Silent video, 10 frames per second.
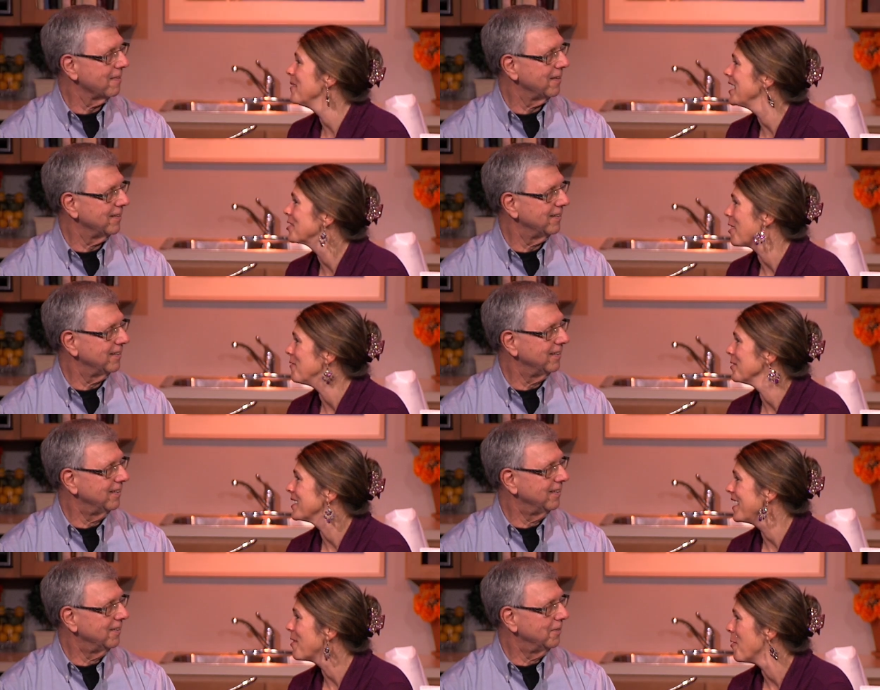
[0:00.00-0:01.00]
Speaker 1: make
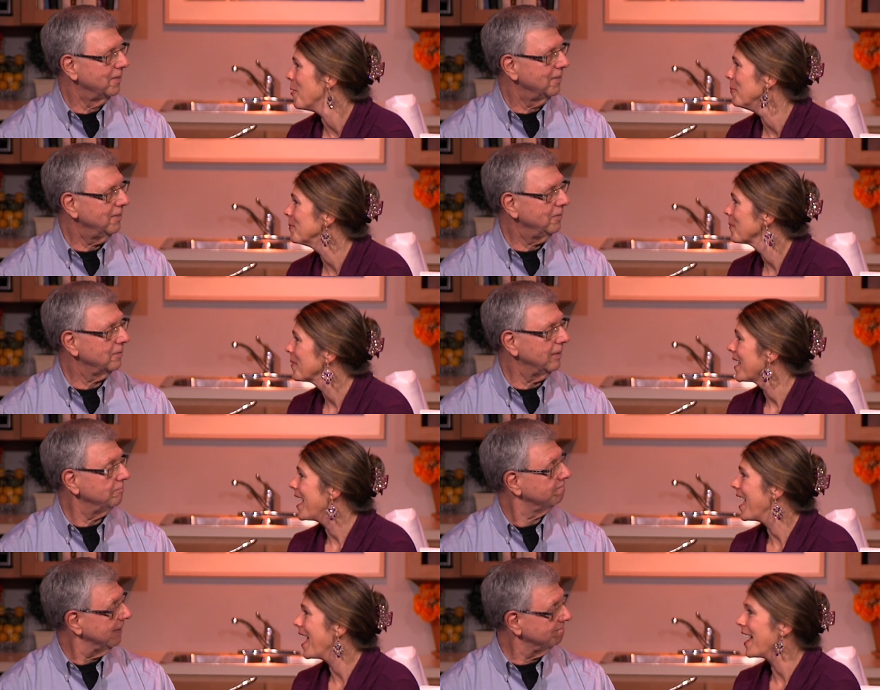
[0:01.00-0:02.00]
truffles at home,
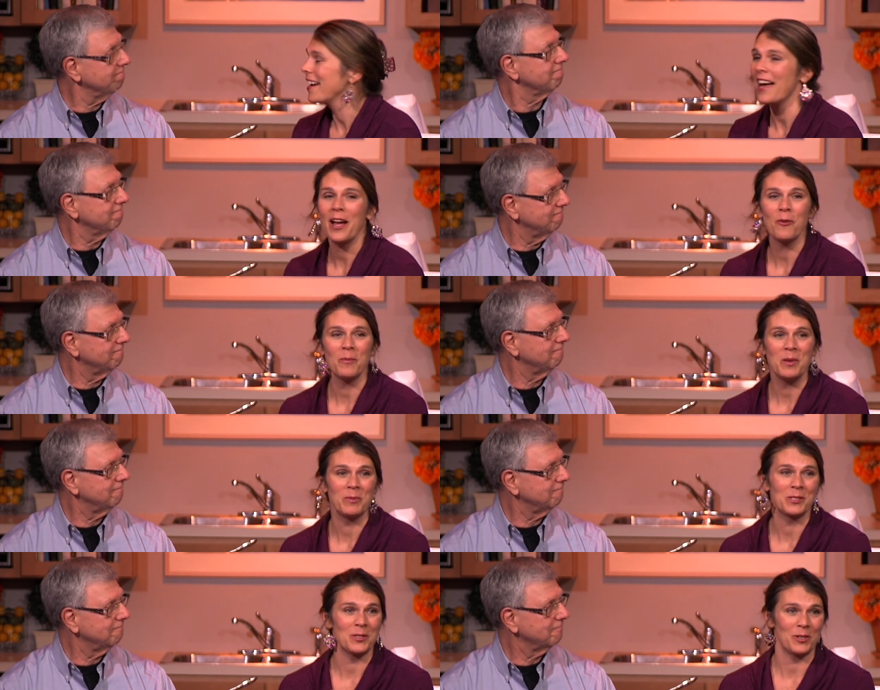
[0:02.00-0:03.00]
and I want
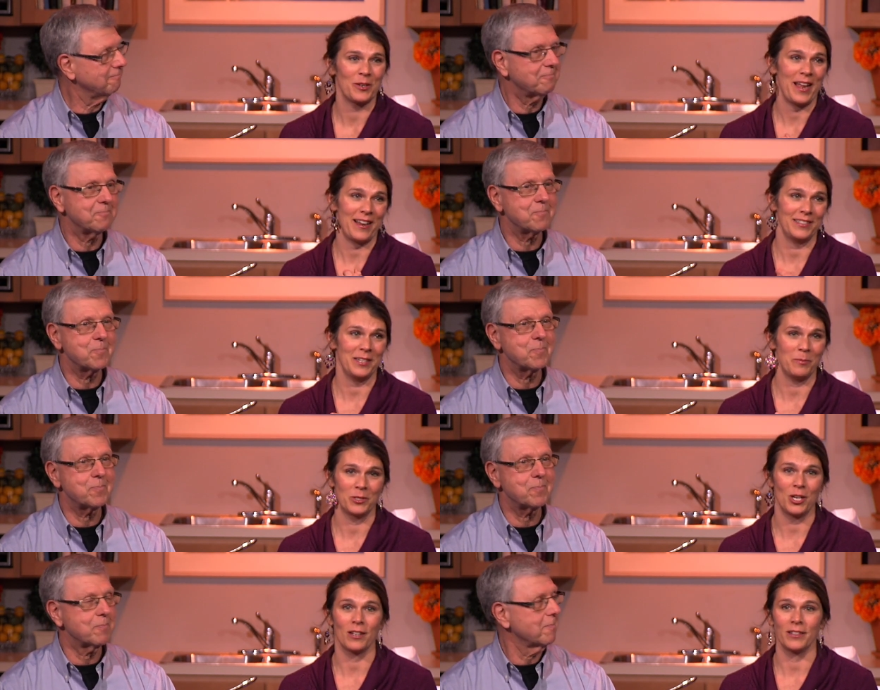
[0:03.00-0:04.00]
people to learn how to
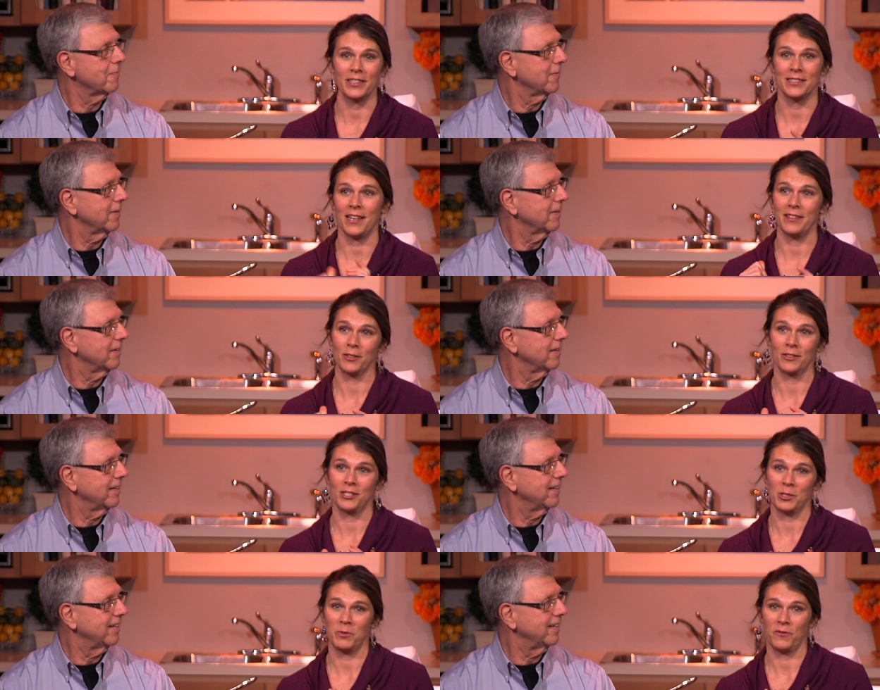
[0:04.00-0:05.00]
temper chocolate because I
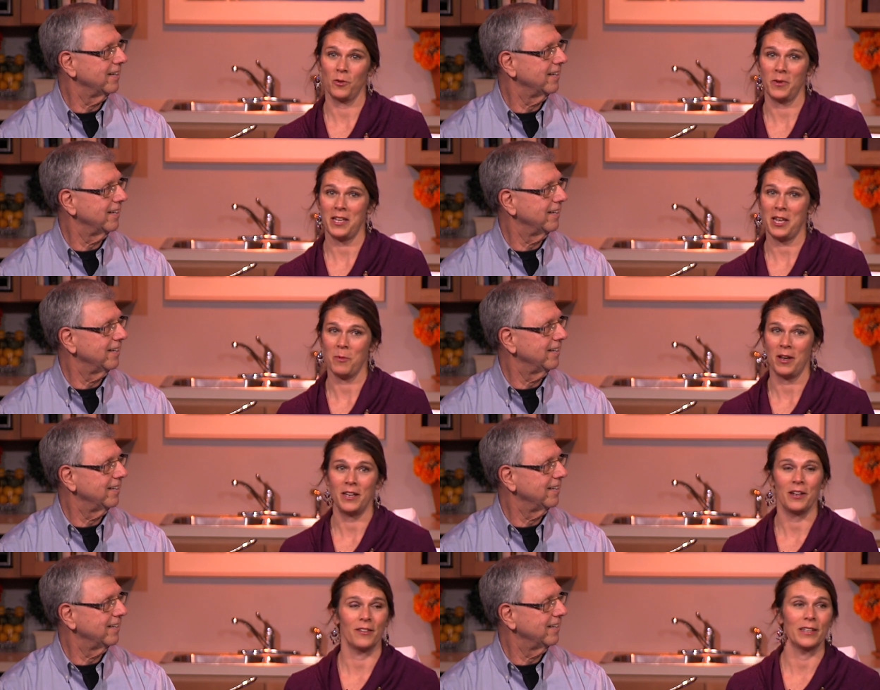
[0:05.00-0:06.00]
learned just before we came
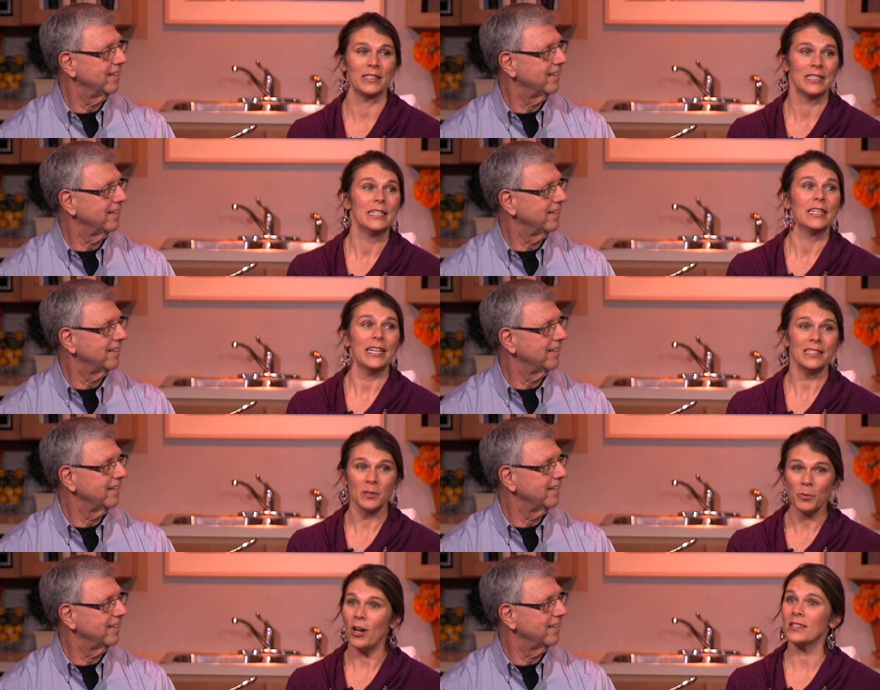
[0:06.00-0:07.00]
on here, and
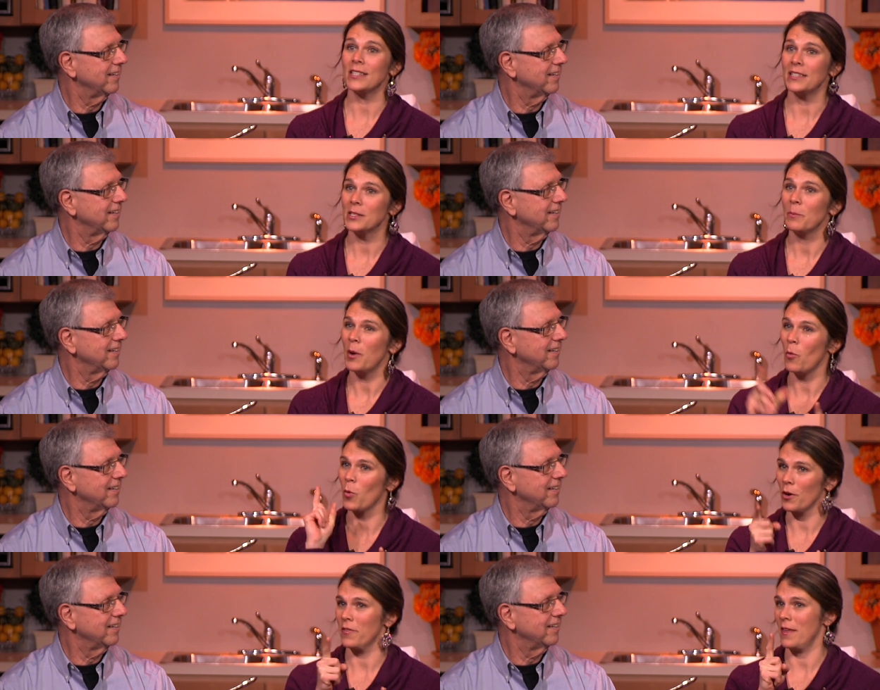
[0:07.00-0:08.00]
it's a process, but
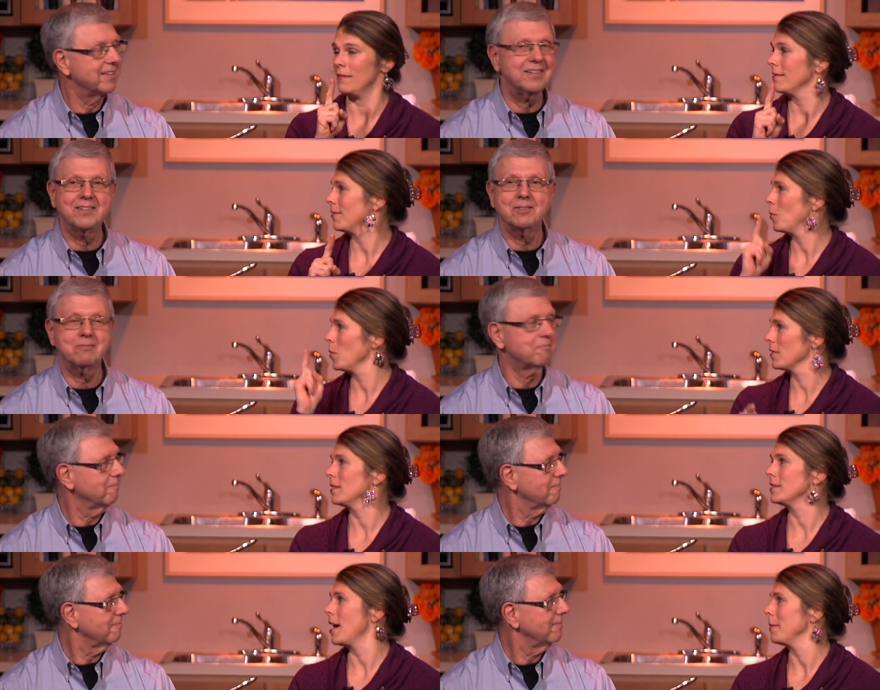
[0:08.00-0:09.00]
worth it,
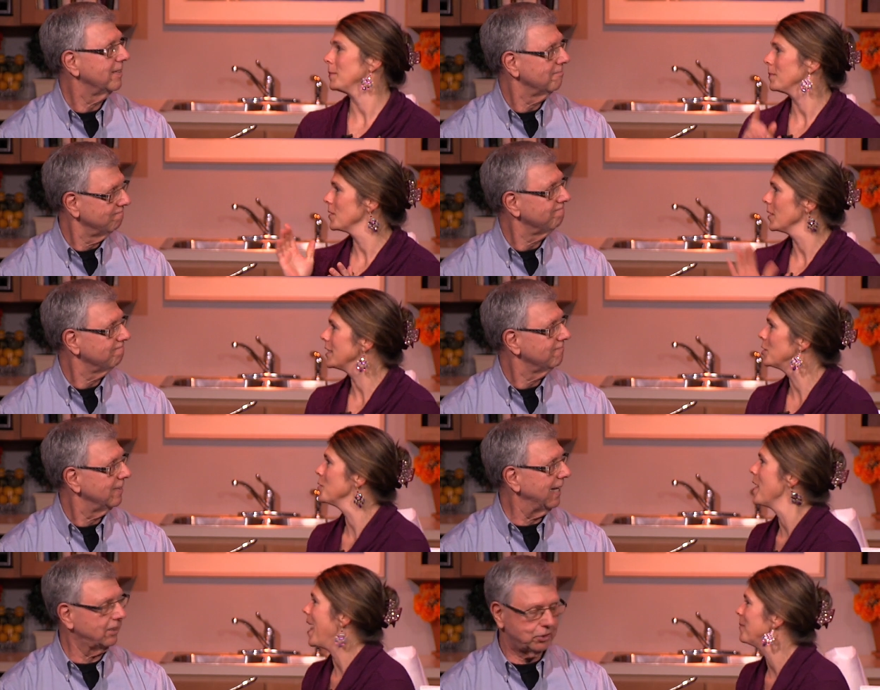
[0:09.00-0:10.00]
worth the time. So let's
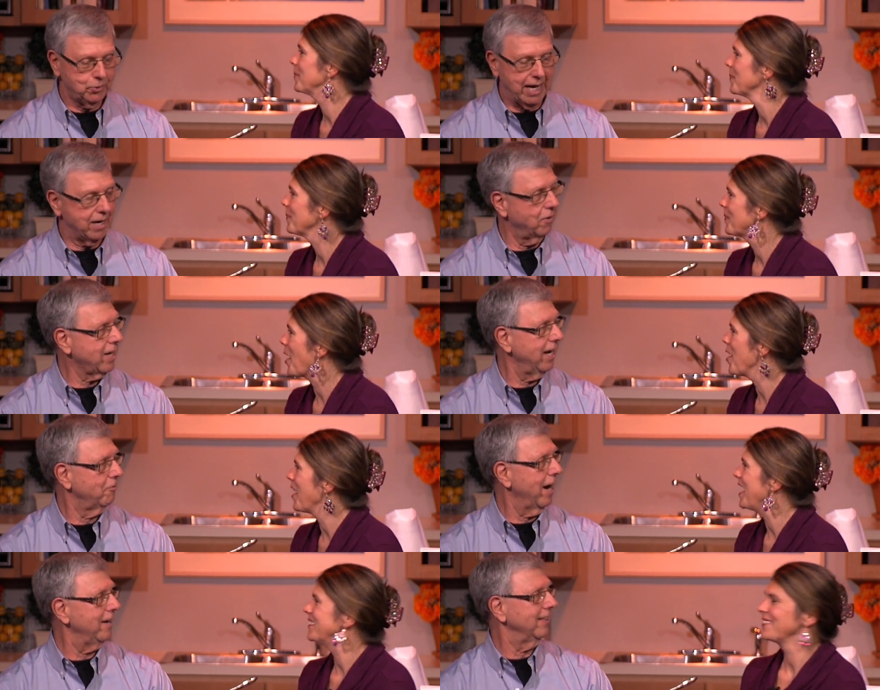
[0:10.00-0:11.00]
do that. Let's do that. Okay, All
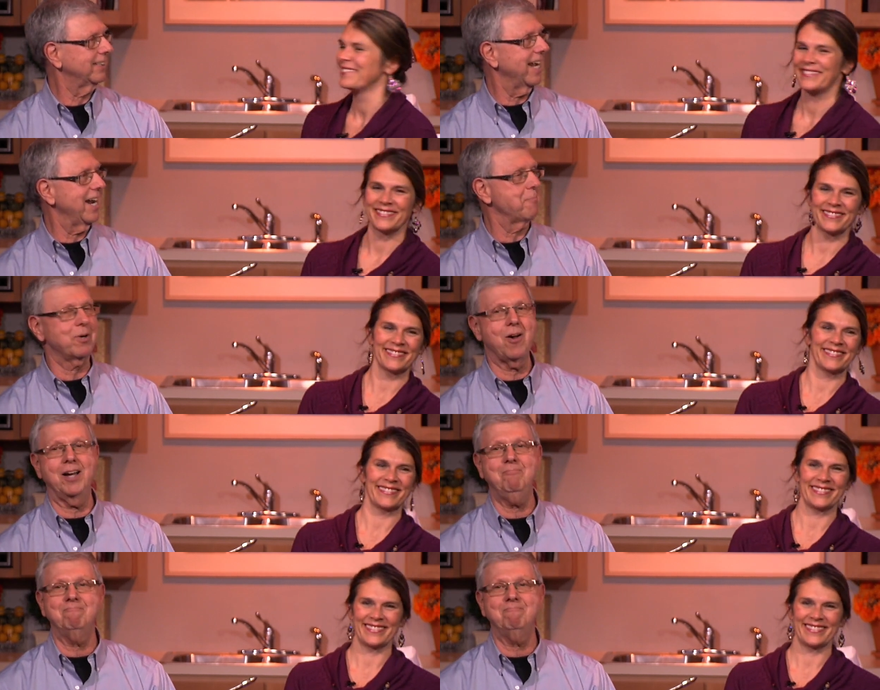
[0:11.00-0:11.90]
right.
Speaker 2: great. Let's get an apron on.